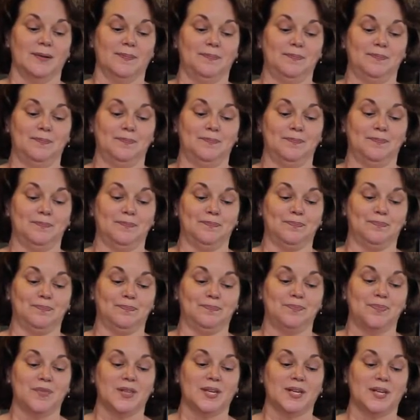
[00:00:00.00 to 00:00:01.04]
Hmm,
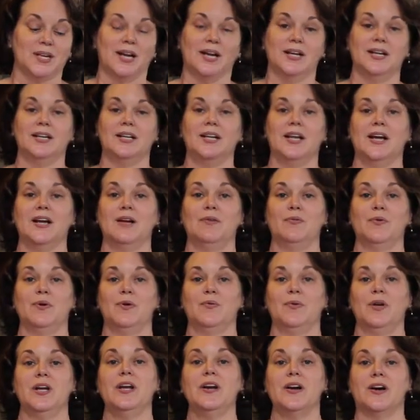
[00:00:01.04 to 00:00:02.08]
kind of like
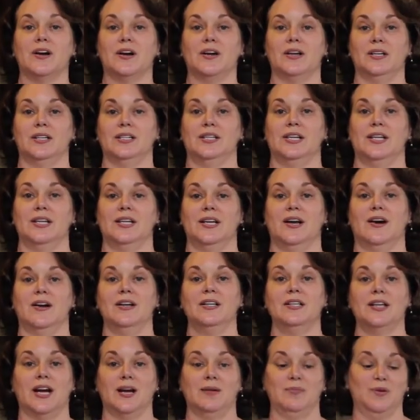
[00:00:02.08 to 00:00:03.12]
where we are in
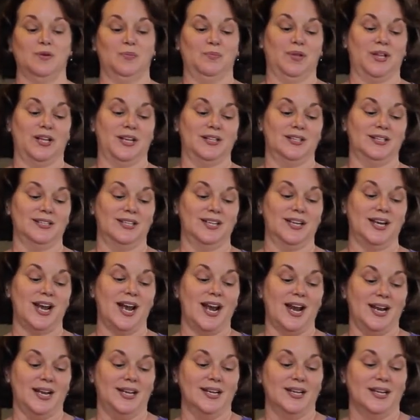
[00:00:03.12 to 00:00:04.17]
our time and place
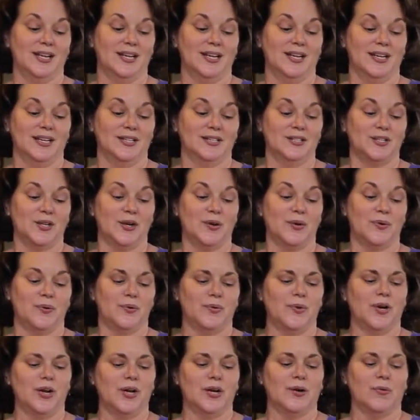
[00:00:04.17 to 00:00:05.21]
today.
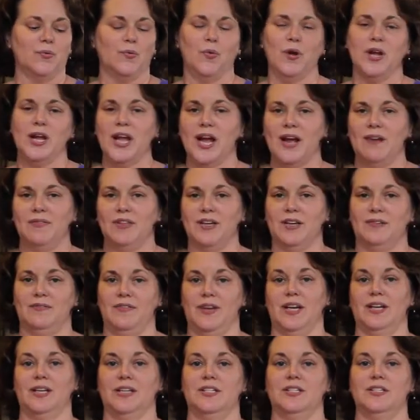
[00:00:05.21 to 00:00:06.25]
So we have the
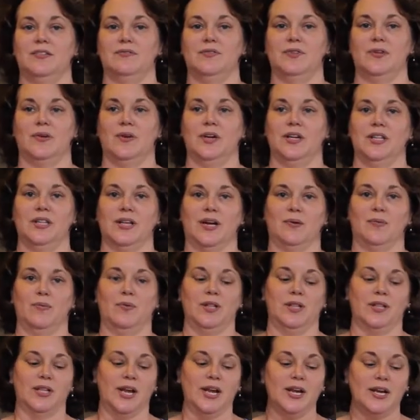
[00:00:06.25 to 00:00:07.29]
advantage of knowing that
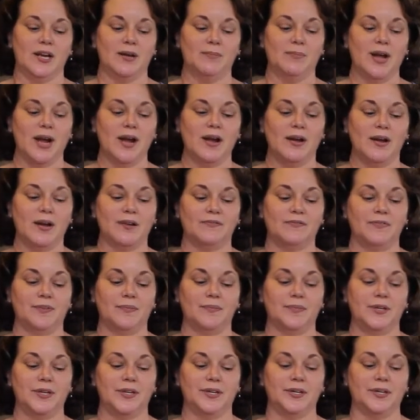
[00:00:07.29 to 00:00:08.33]
when they come out
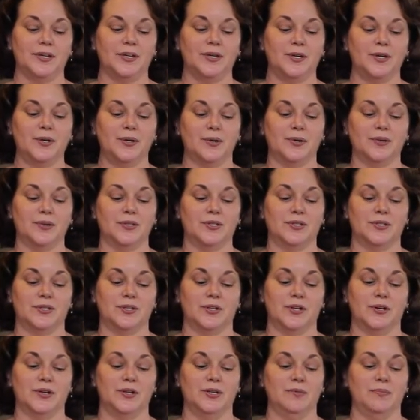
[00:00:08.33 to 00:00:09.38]
from their cocoons,
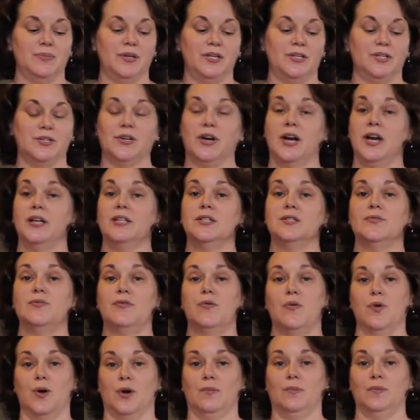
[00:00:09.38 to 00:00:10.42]
they're going to be
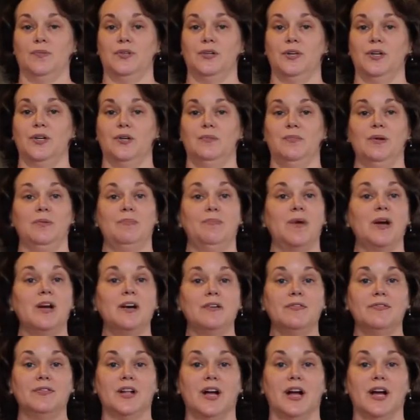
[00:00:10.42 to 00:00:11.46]
transformed. They're going to be
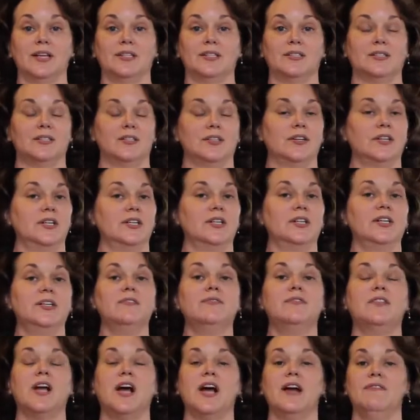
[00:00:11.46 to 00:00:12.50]
butterflies. They're going to
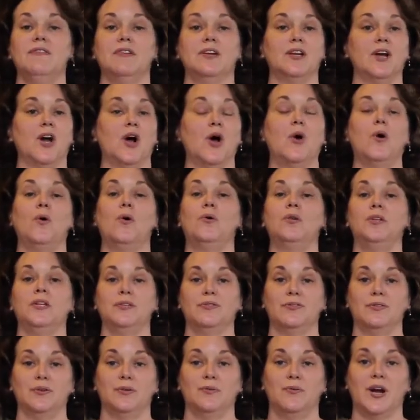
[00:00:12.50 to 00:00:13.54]
live life in a whole
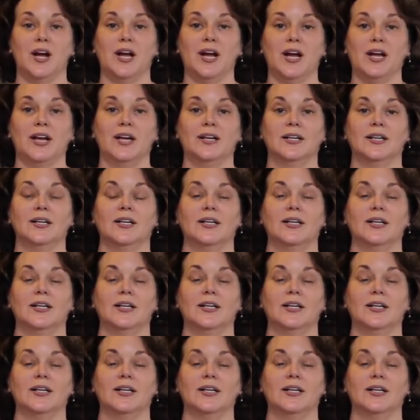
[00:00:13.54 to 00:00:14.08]
different way.